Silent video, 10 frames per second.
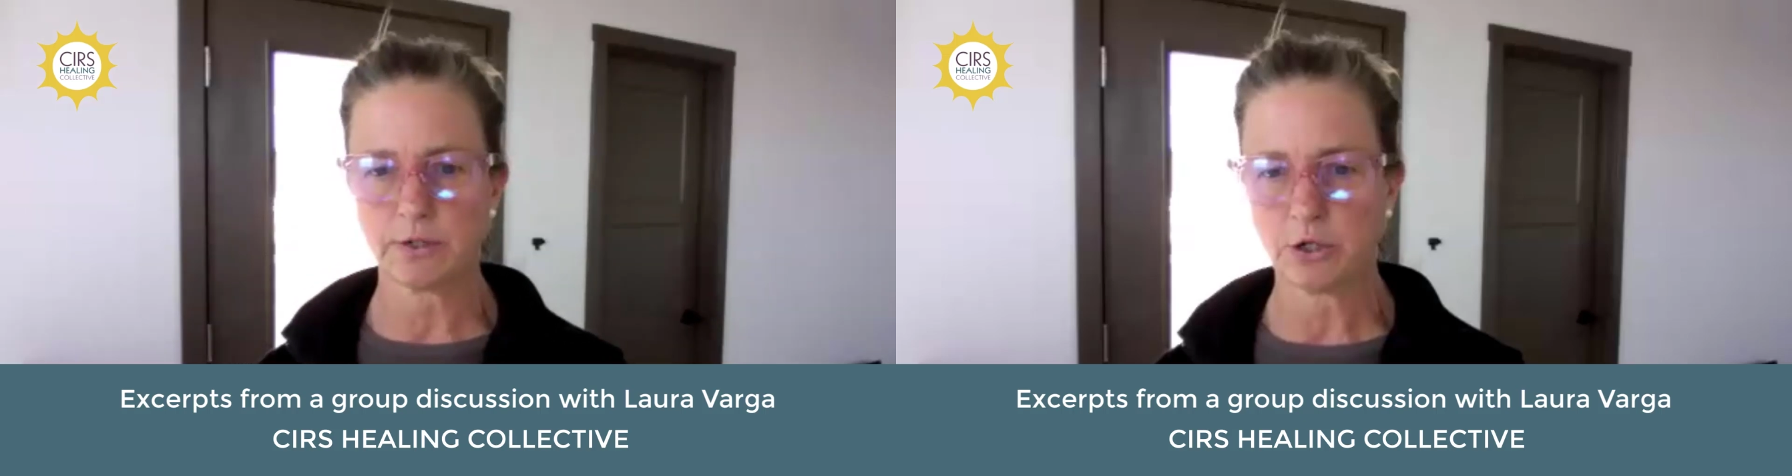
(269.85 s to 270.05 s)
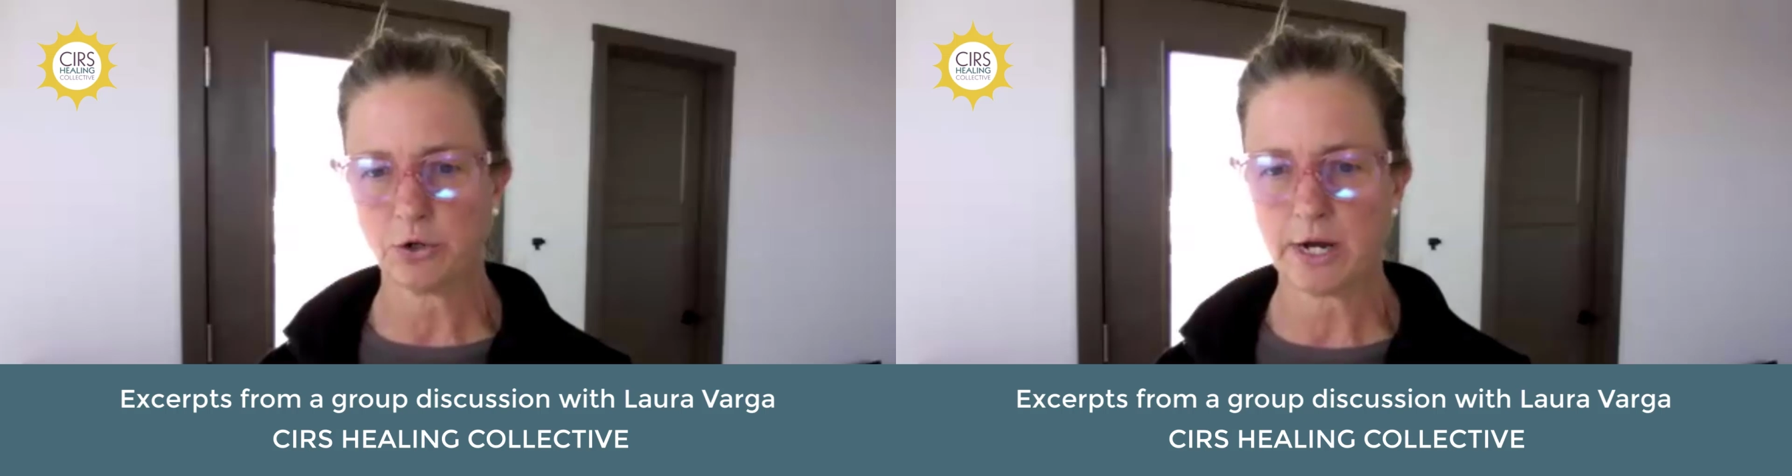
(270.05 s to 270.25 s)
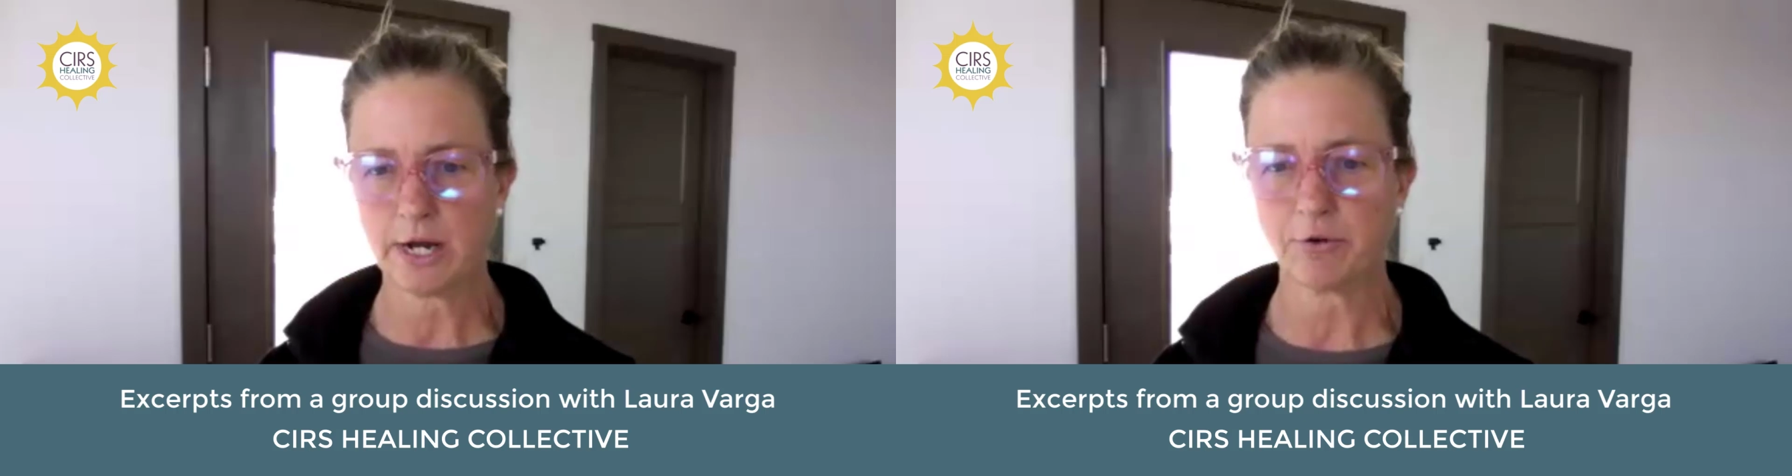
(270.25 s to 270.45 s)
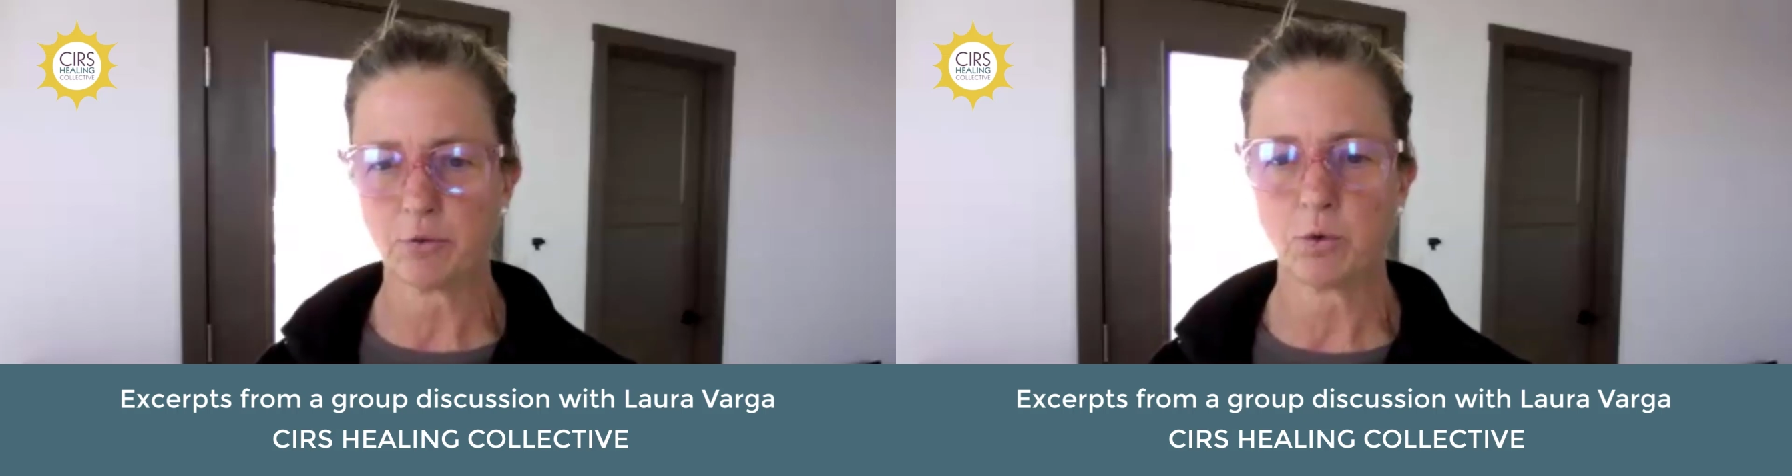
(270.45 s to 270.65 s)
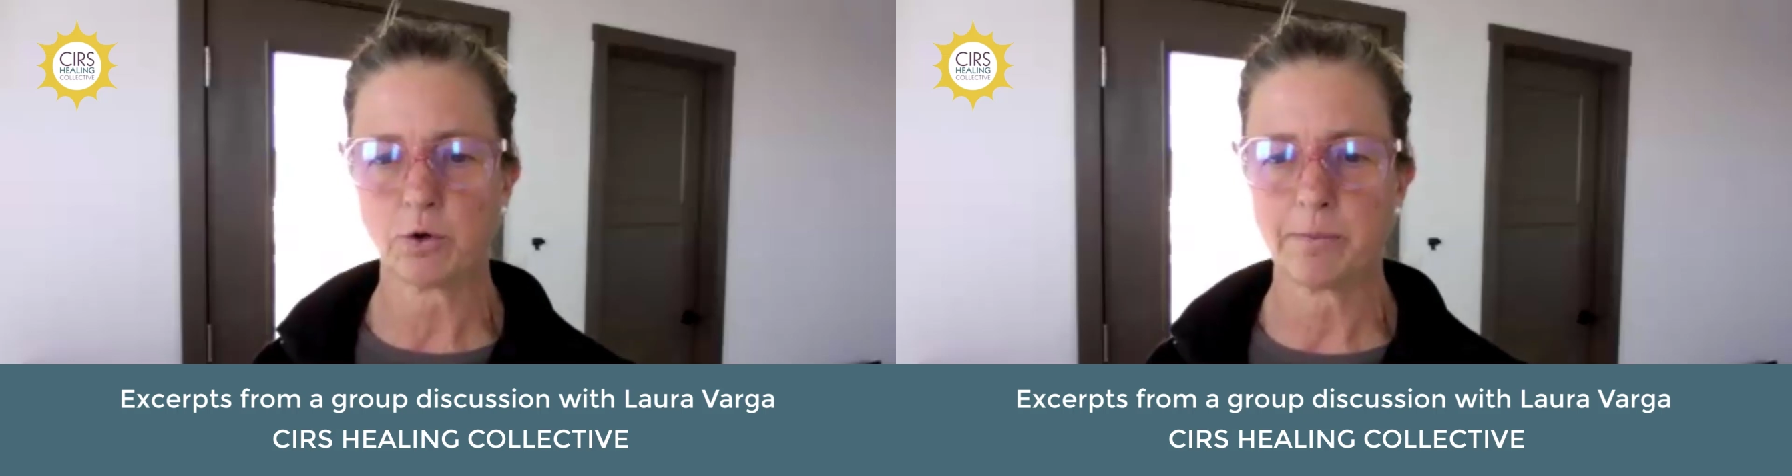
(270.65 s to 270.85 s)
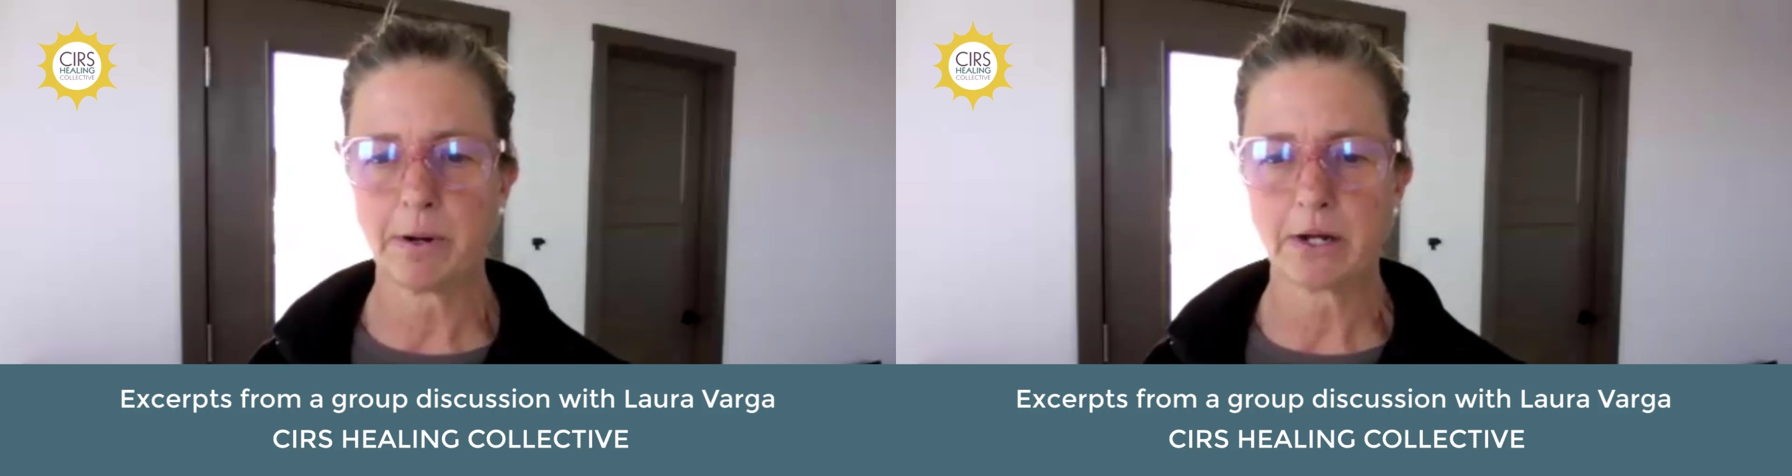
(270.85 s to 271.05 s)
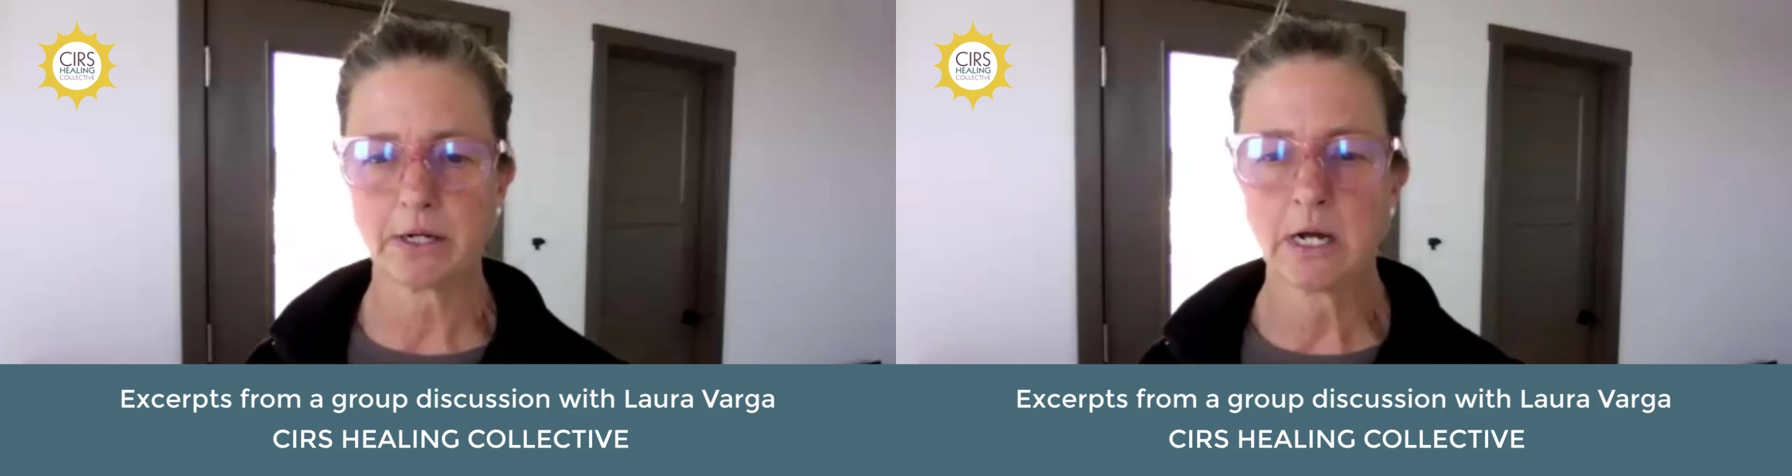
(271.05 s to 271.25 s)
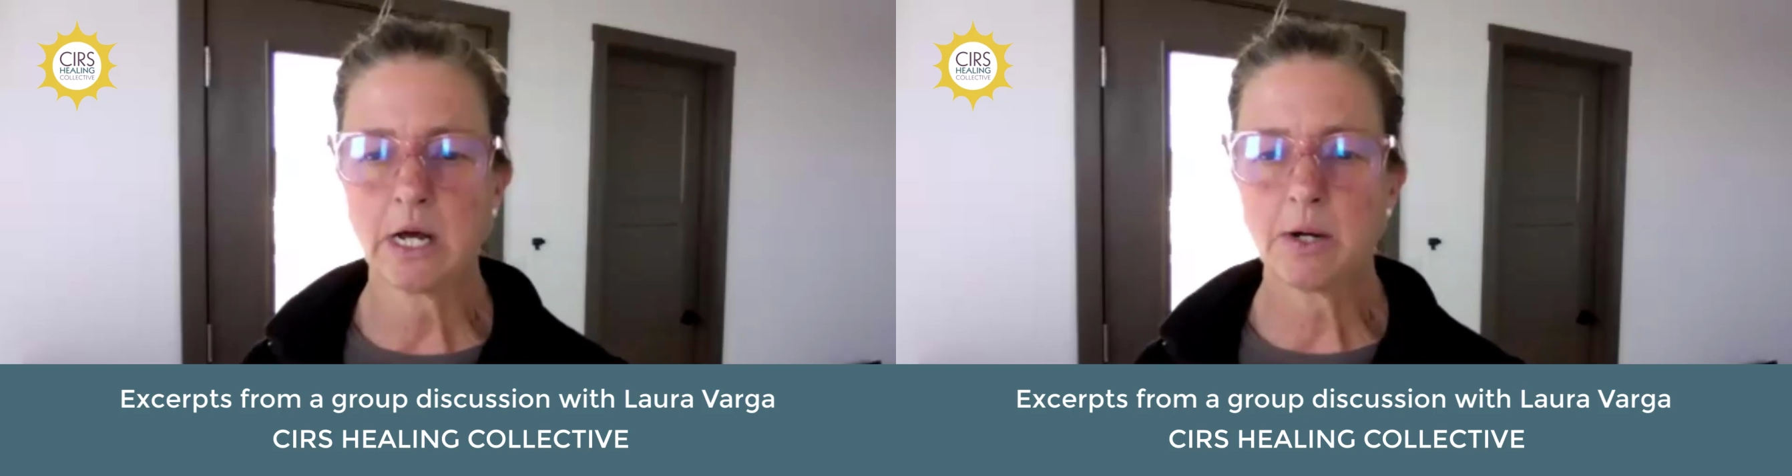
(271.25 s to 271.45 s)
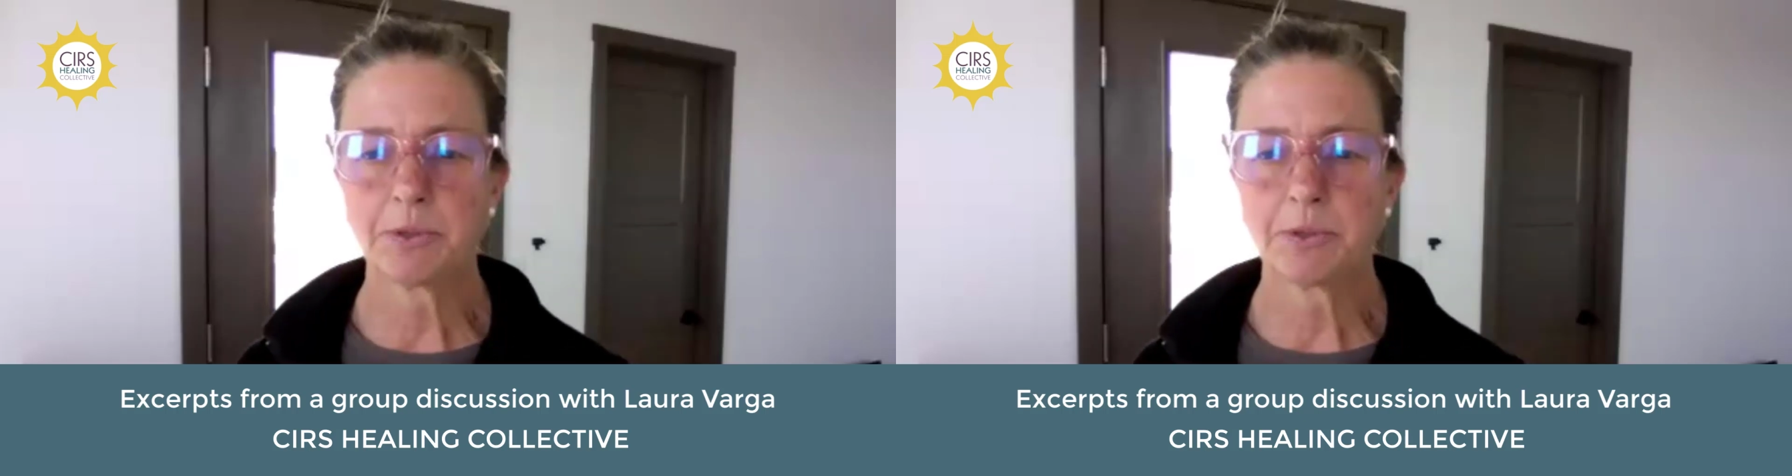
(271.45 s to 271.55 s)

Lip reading: I have to worry about it.